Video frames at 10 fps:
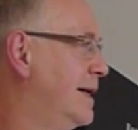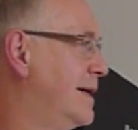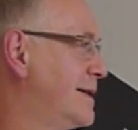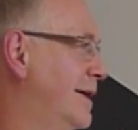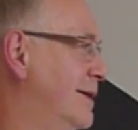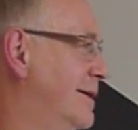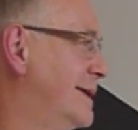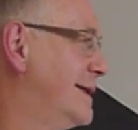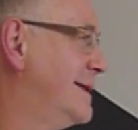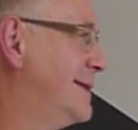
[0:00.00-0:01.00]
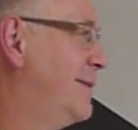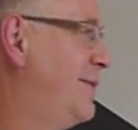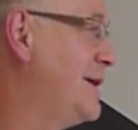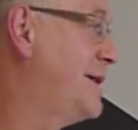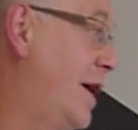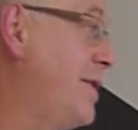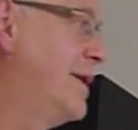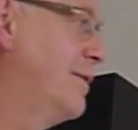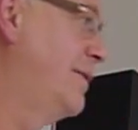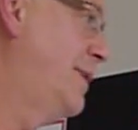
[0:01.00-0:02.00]
So basically, I
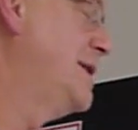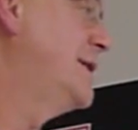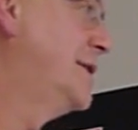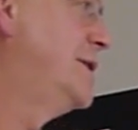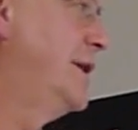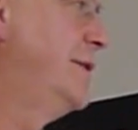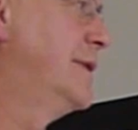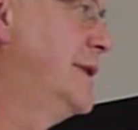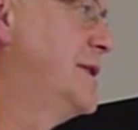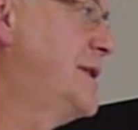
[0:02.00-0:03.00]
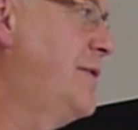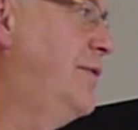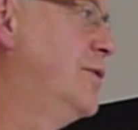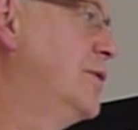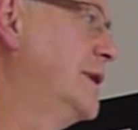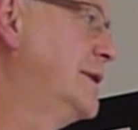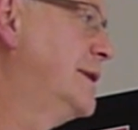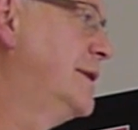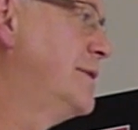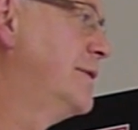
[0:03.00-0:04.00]
think we've basically achieved a step forward in
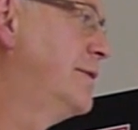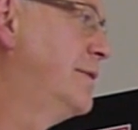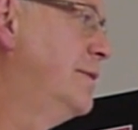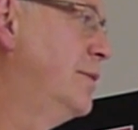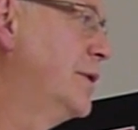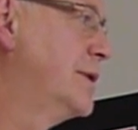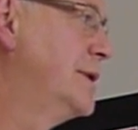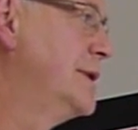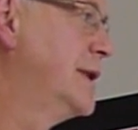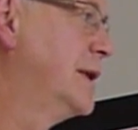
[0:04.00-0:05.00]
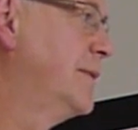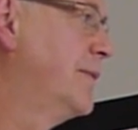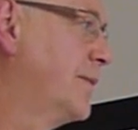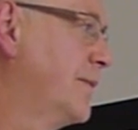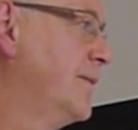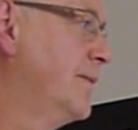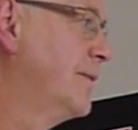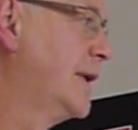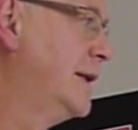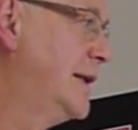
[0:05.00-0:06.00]
terms of monitor design.
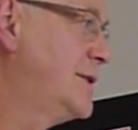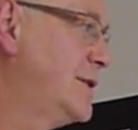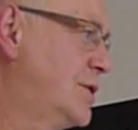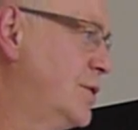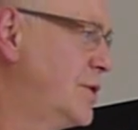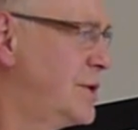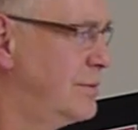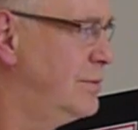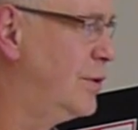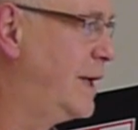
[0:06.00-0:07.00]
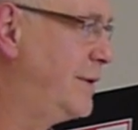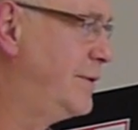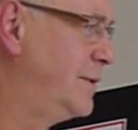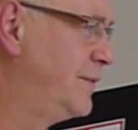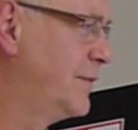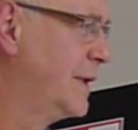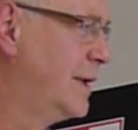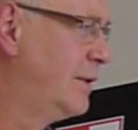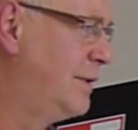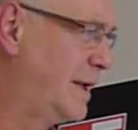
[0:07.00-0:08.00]
Less distortion, more headroom,
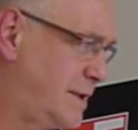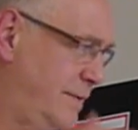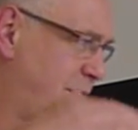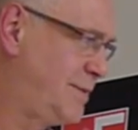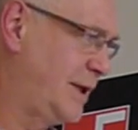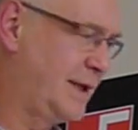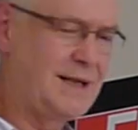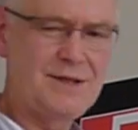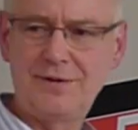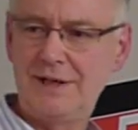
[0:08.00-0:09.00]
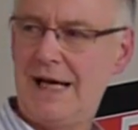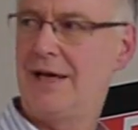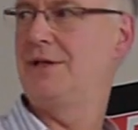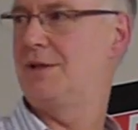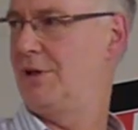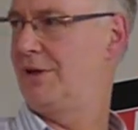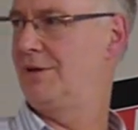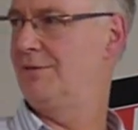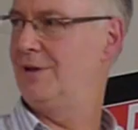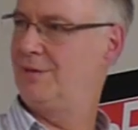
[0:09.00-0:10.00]
relatively speaking. It's not the loudest speaker
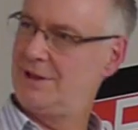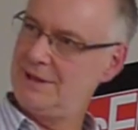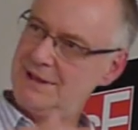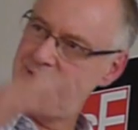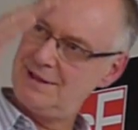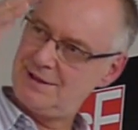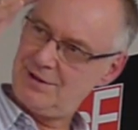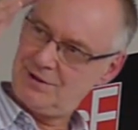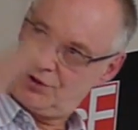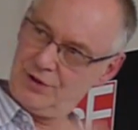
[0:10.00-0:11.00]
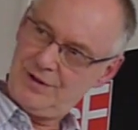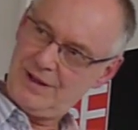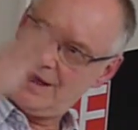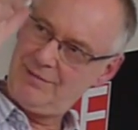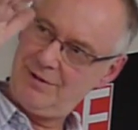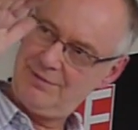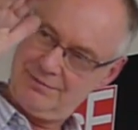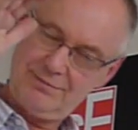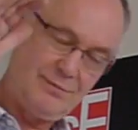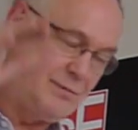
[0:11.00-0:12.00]
in the world, but at least it's got true dynamic
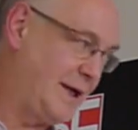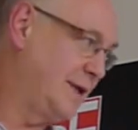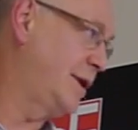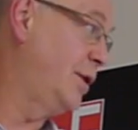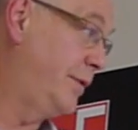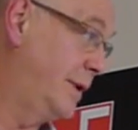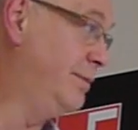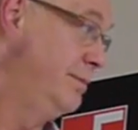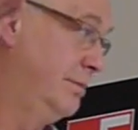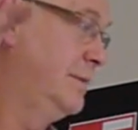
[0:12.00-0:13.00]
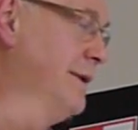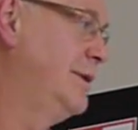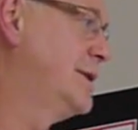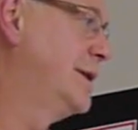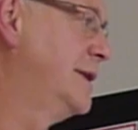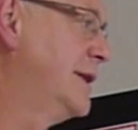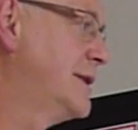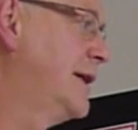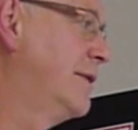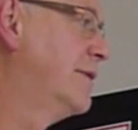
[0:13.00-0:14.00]
range over the limits that it
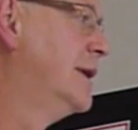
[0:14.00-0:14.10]
does have.